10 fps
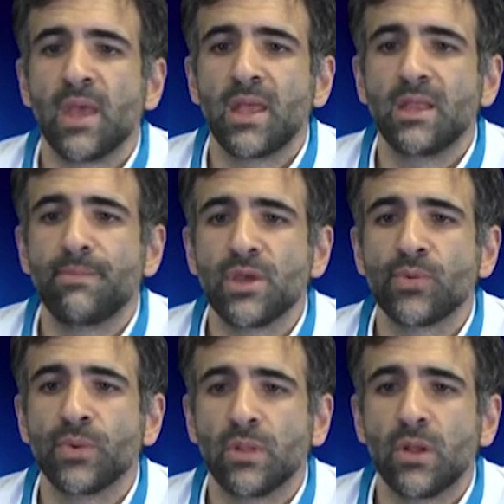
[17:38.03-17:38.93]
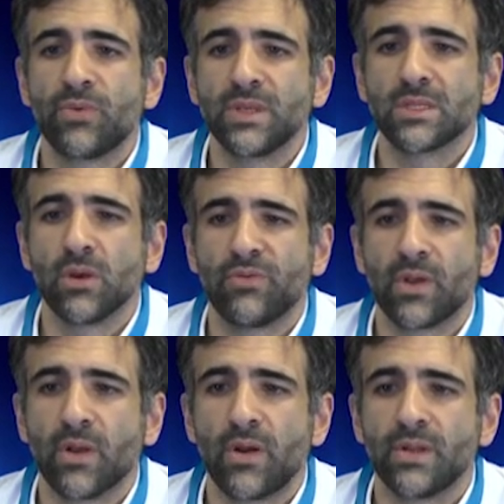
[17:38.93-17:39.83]
and in patients with low risk of
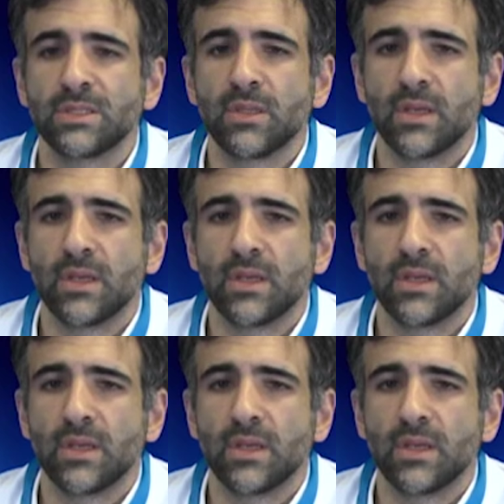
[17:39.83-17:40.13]
recurrence,